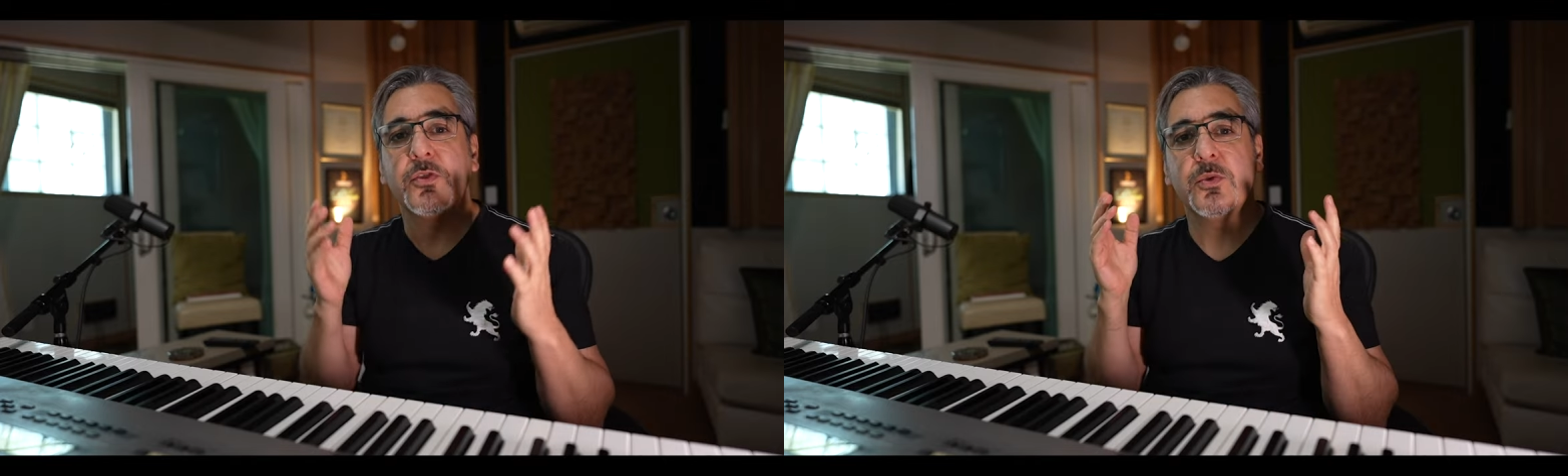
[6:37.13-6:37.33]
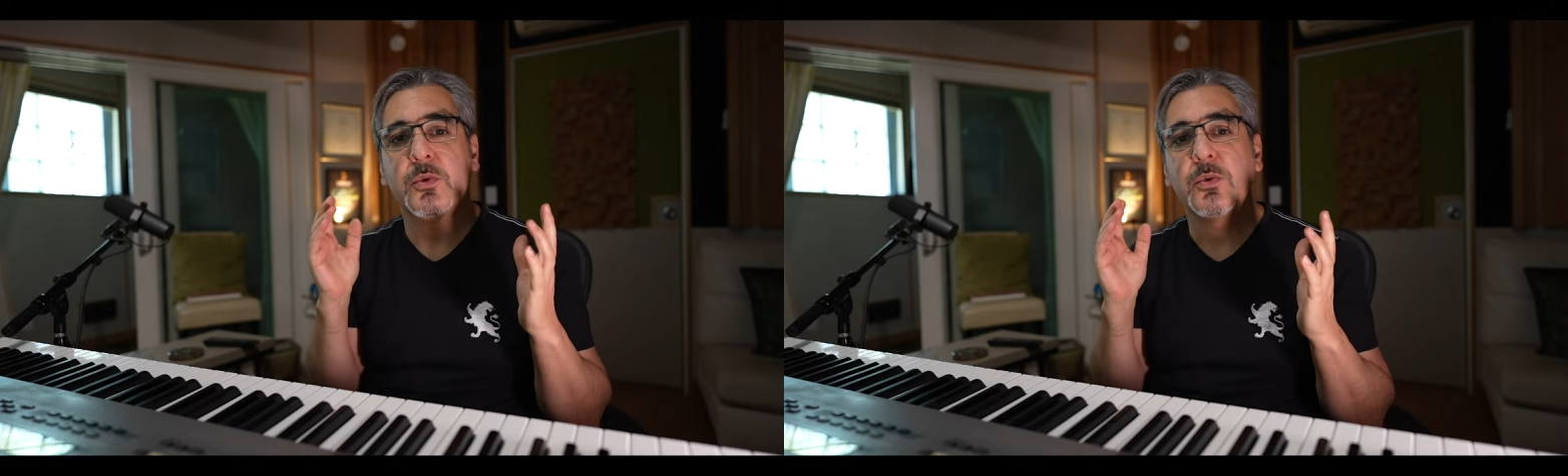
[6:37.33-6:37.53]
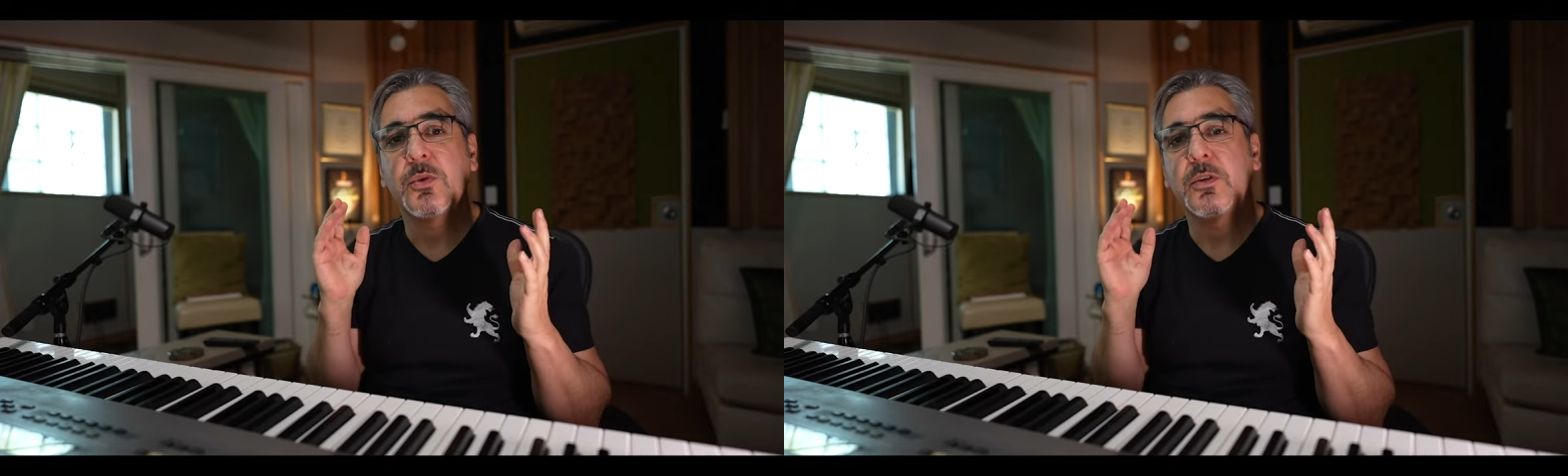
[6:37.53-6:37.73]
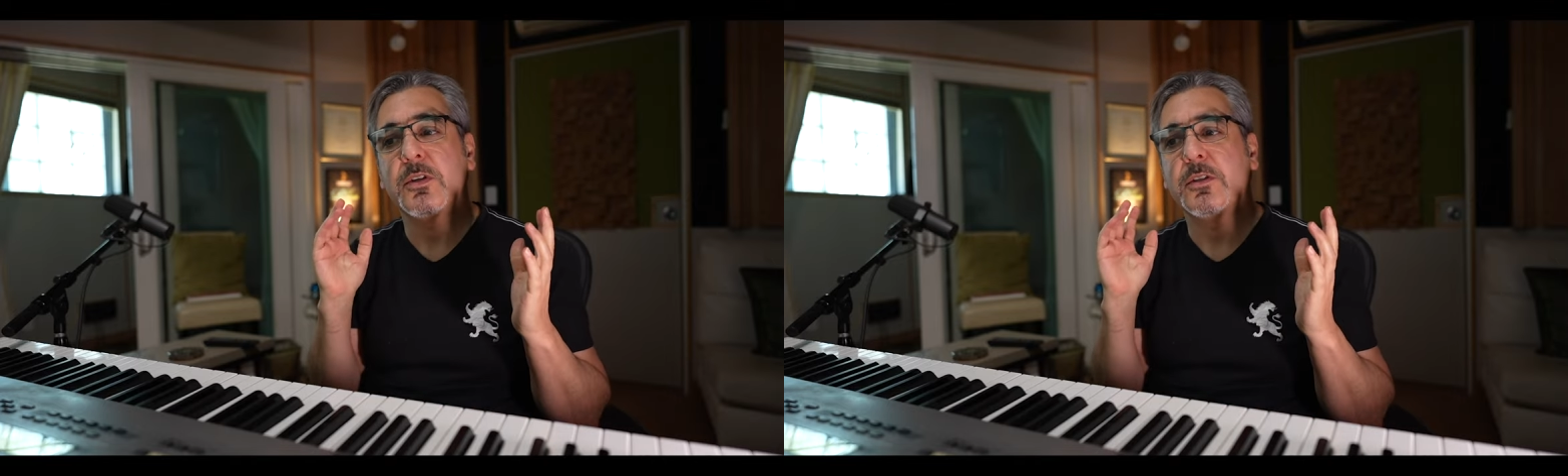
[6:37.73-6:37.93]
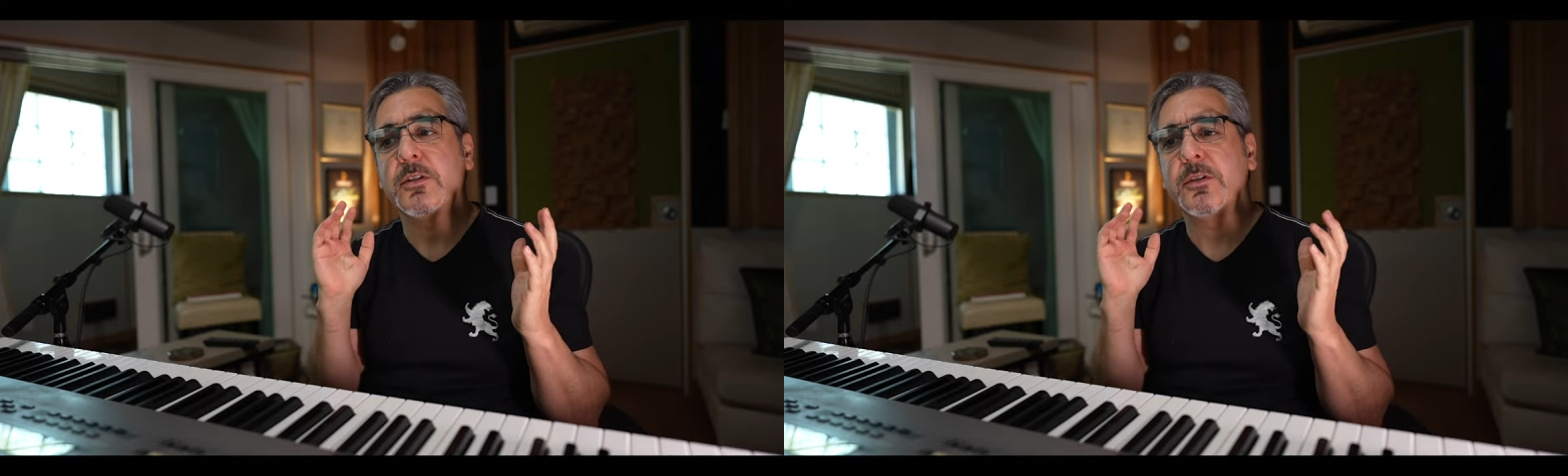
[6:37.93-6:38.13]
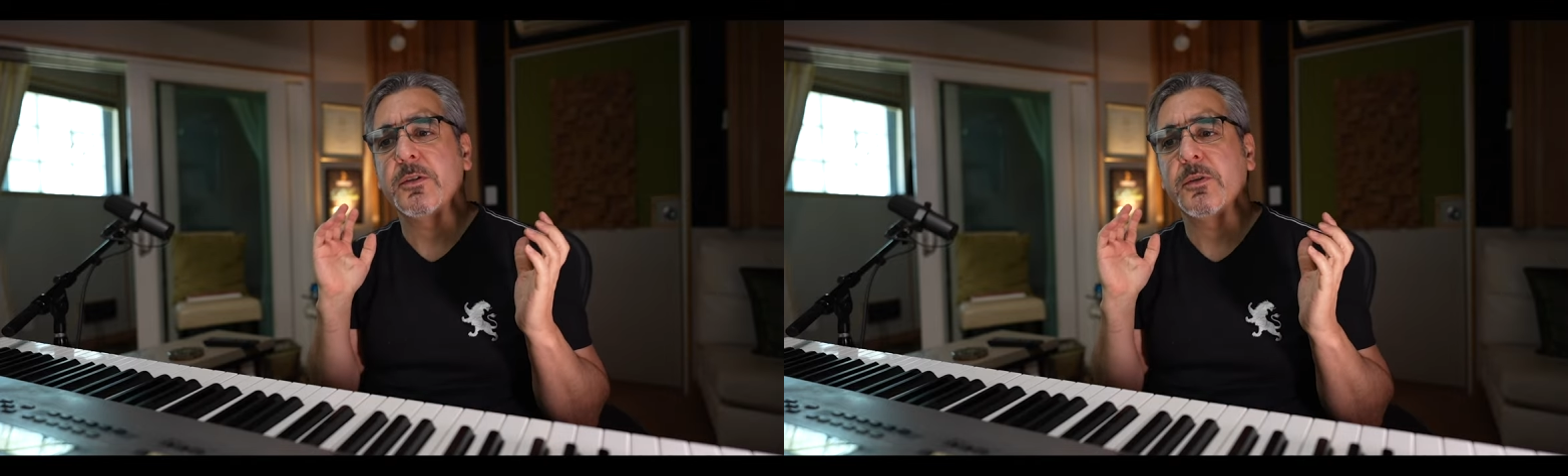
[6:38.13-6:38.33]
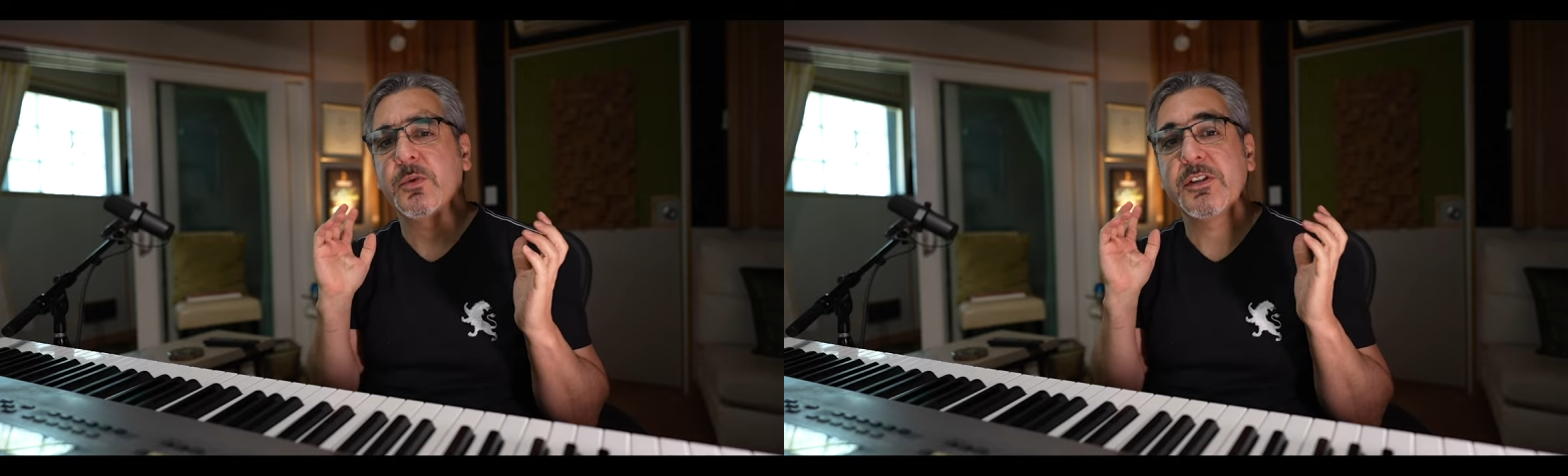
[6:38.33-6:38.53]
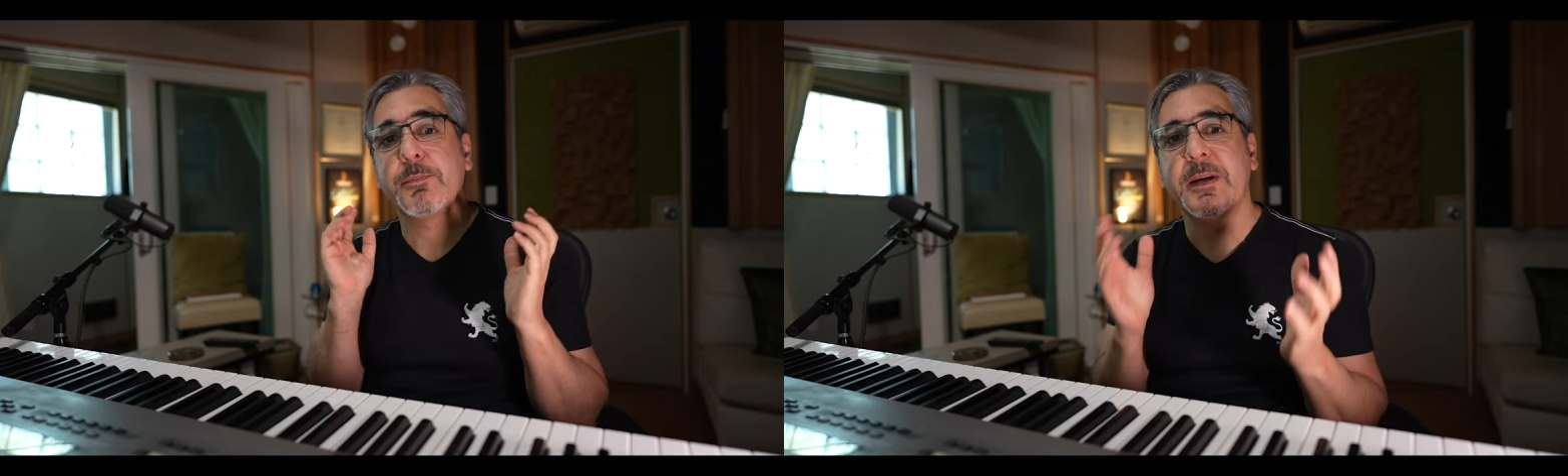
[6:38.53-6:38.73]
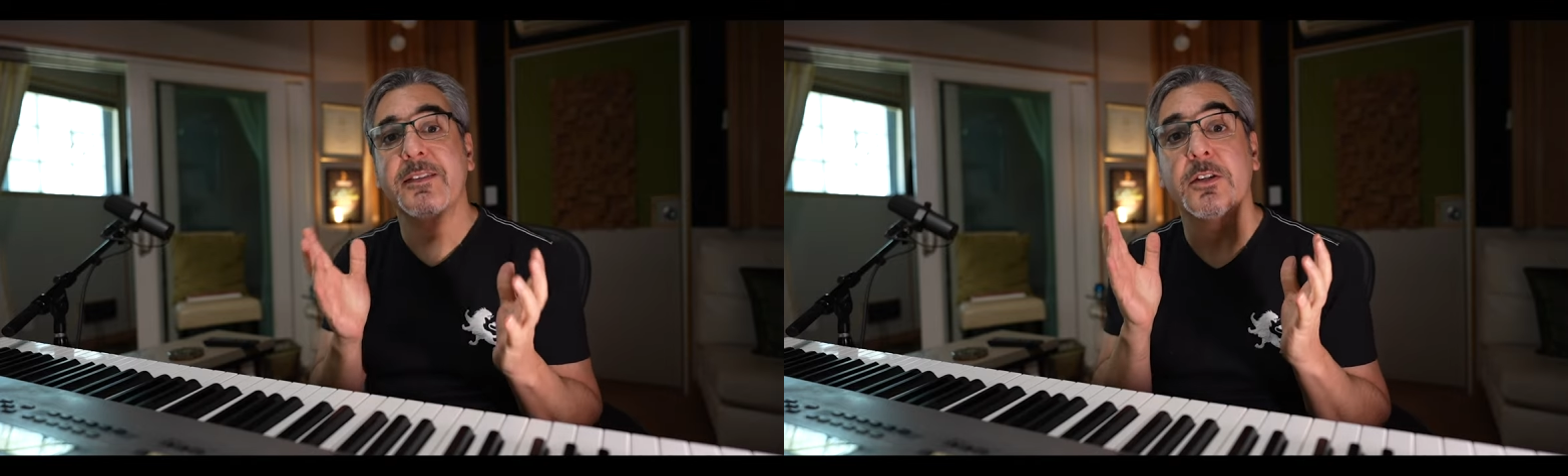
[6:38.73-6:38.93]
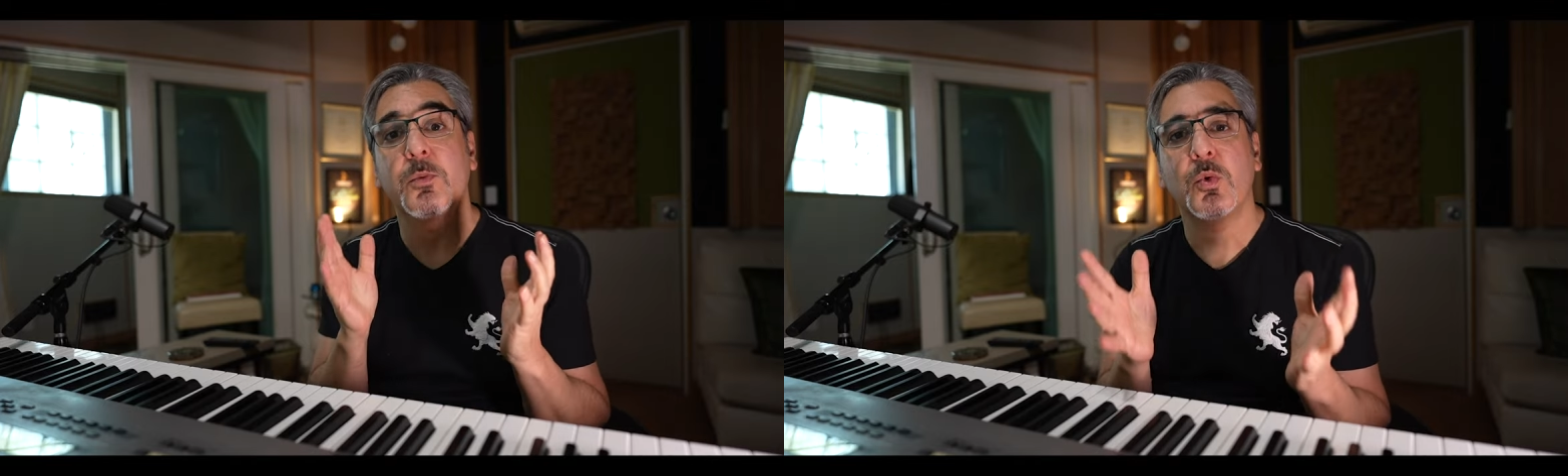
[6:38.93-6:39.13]
to
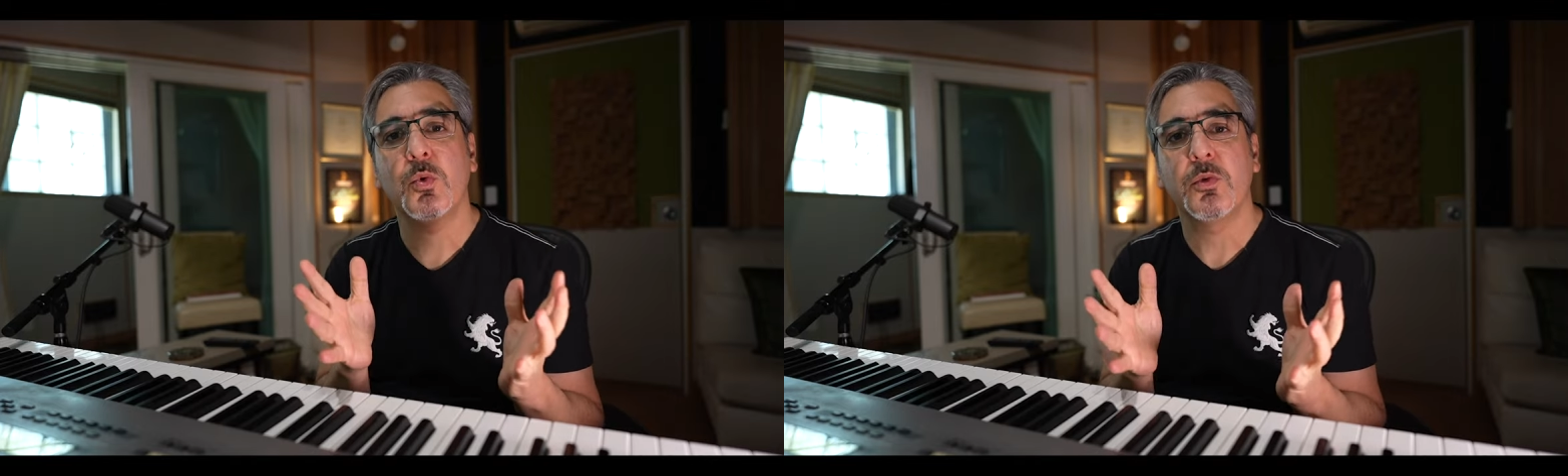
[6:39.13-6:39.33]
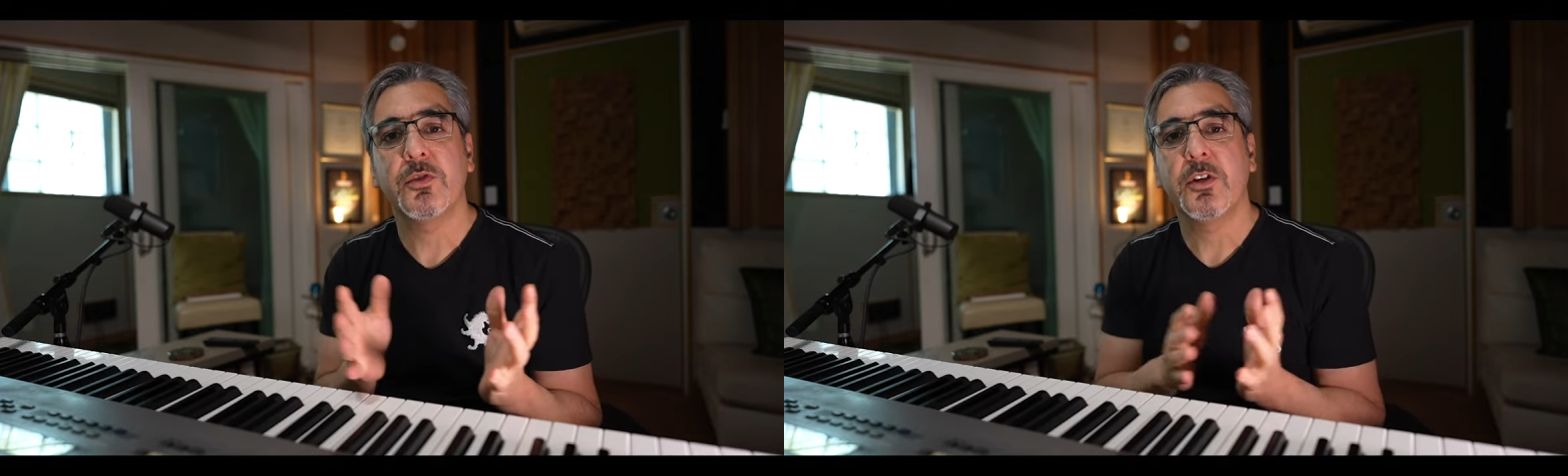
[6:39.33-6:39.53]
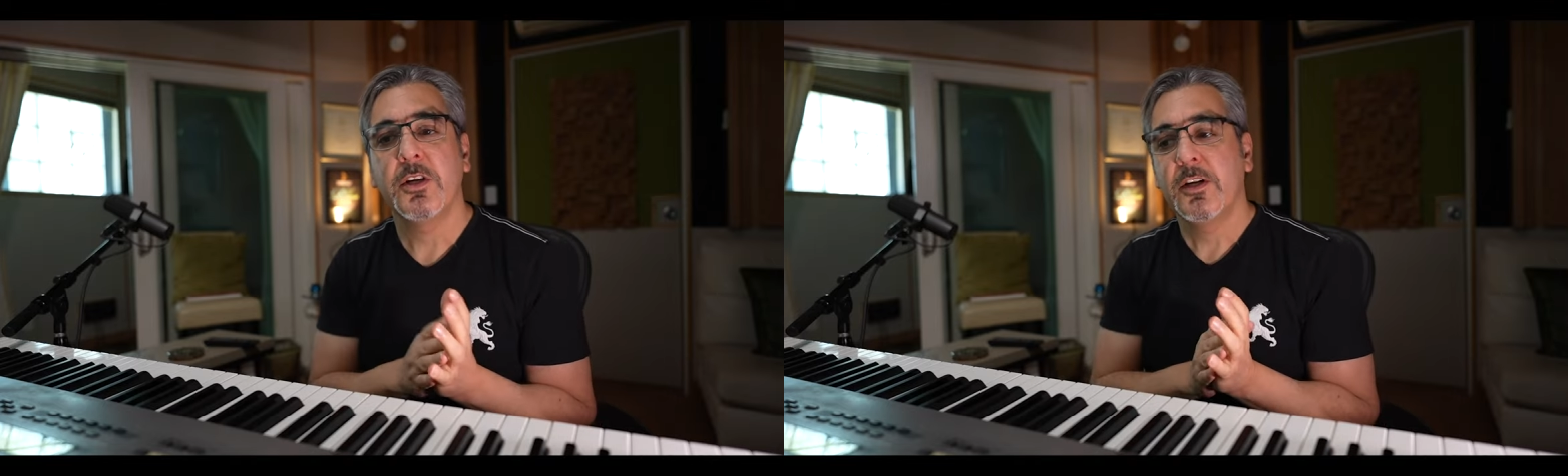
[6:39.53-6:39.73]
respect the rules.